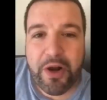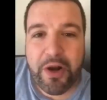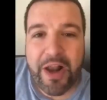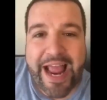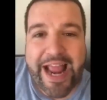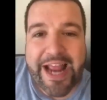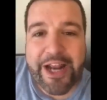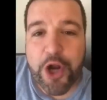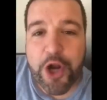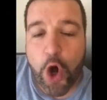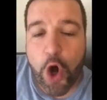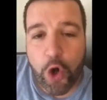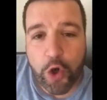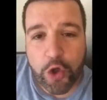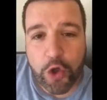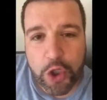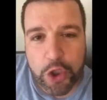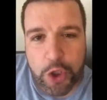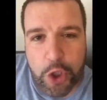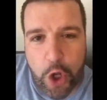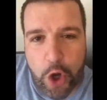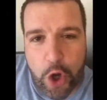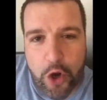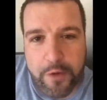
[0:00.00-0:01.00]
plan
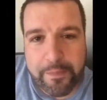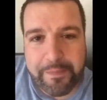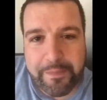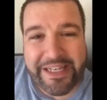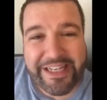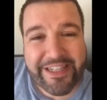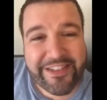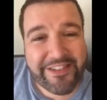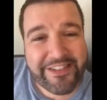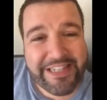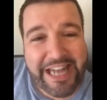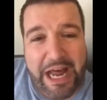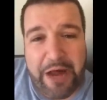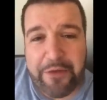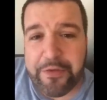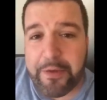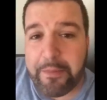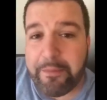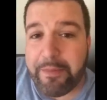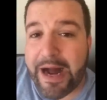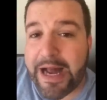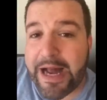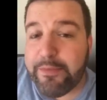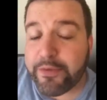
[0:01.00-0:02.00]
all along because now
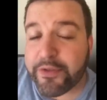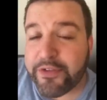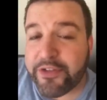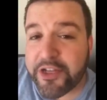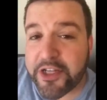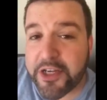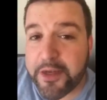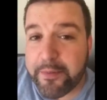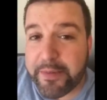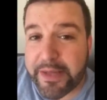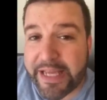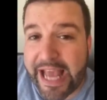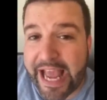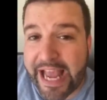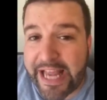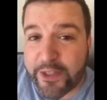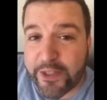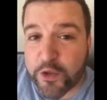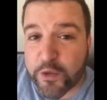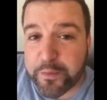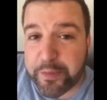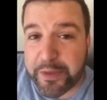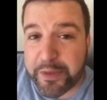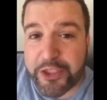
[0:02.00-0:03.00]
the Bible's going to be
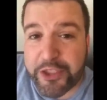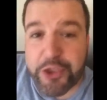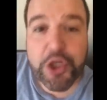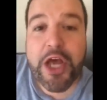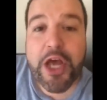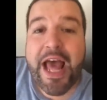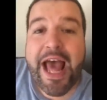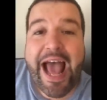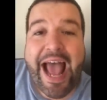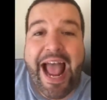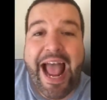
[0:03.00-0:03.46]
hate speech.